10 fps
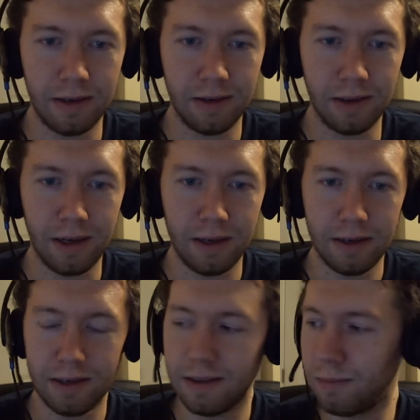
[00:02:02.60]
is
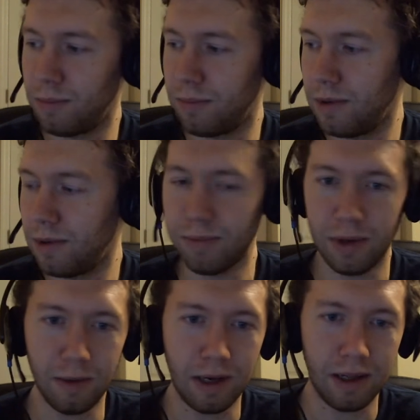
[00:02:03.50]
launched. It's doing
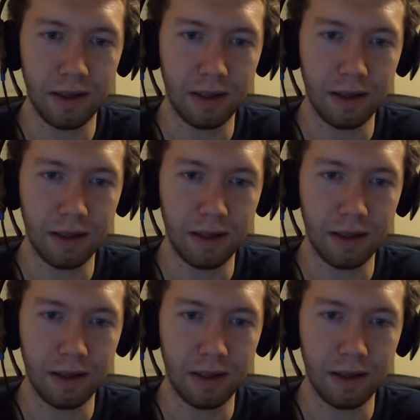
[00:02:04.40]
pretty well.